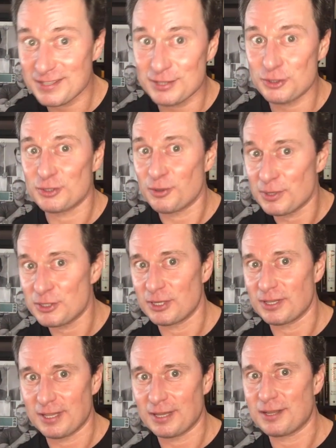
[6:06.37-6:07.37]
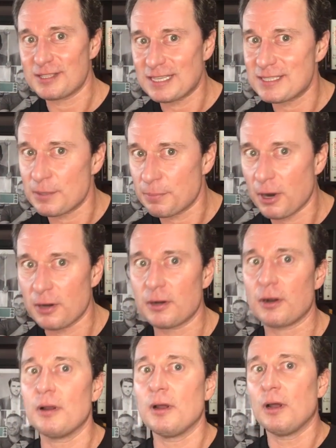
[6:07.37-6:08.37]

I just don't want you to think because I said partner.